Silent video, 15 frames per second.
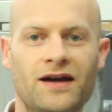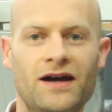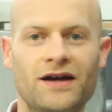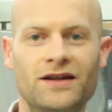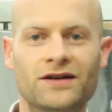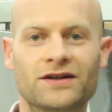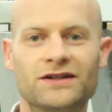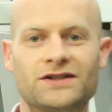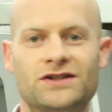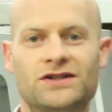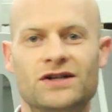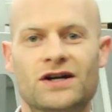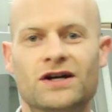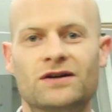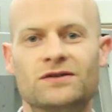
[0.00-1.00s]
Hey there, it's
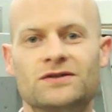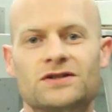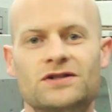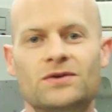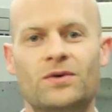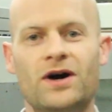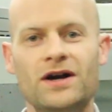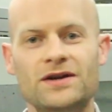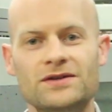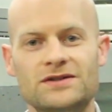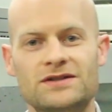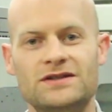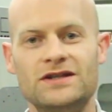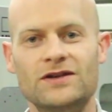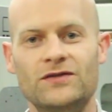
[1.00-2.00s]
Joe. So why use
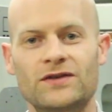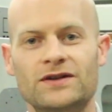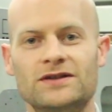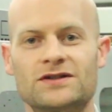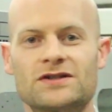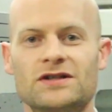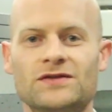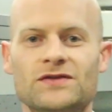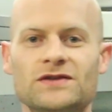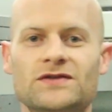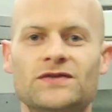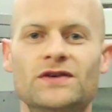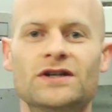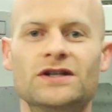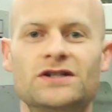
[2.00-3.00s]
different surface
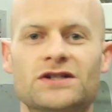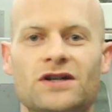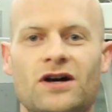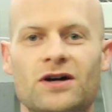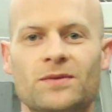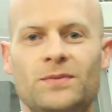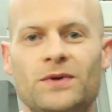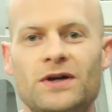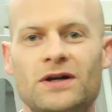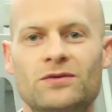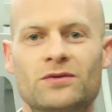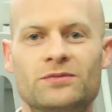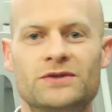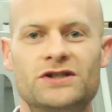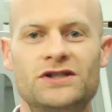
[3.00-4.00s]
footage and RPM
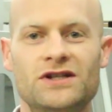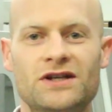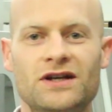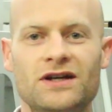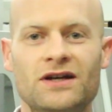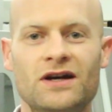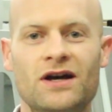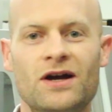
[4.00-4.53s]
when machining?